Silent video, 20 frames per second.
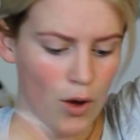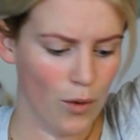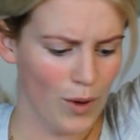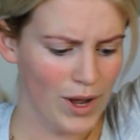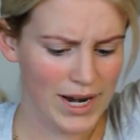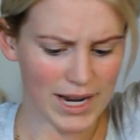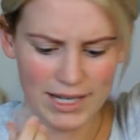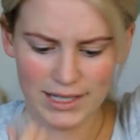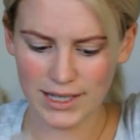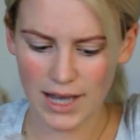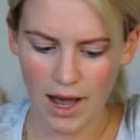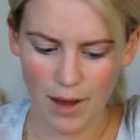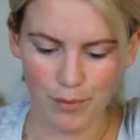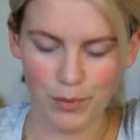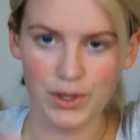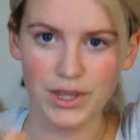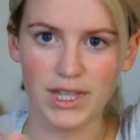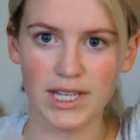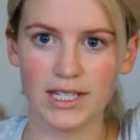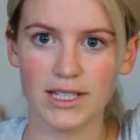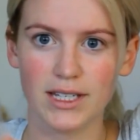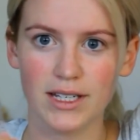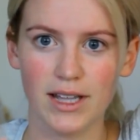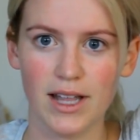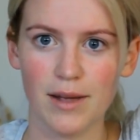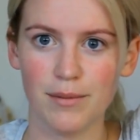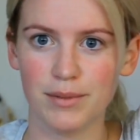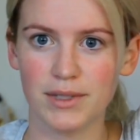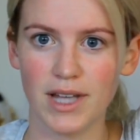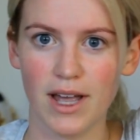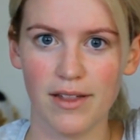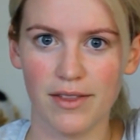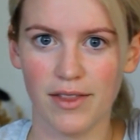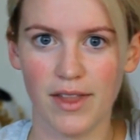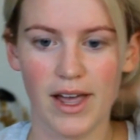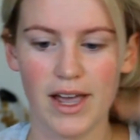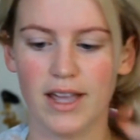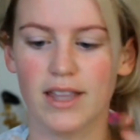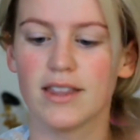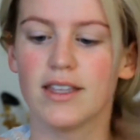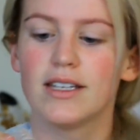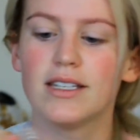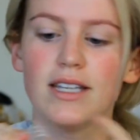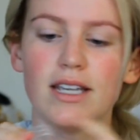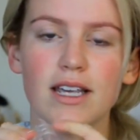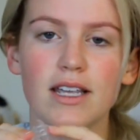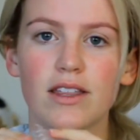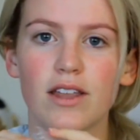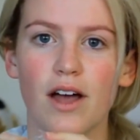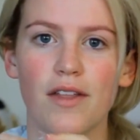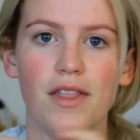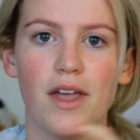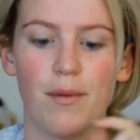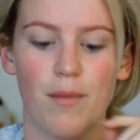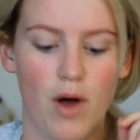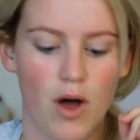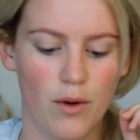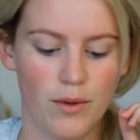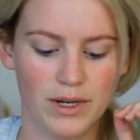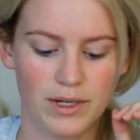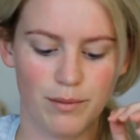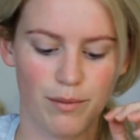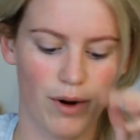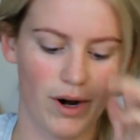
What is up with these clips and like the teeth on them always